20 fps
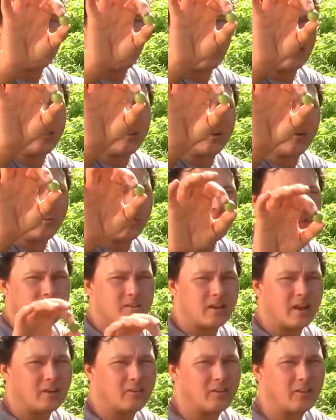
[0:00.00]
like little ones.
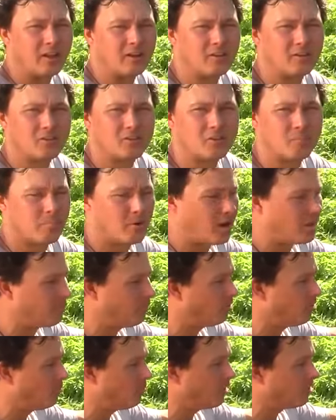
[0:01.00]
And actually that doesn't surprise
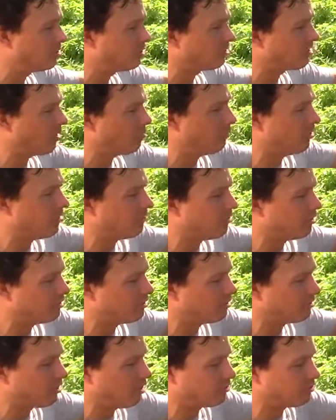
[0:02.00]
me too much because I believe
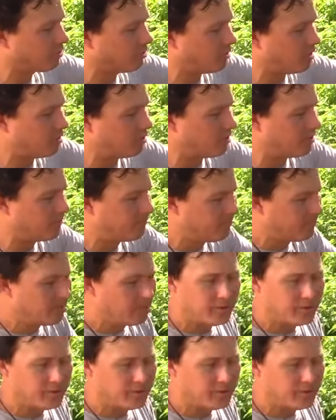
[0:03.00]
this is also in the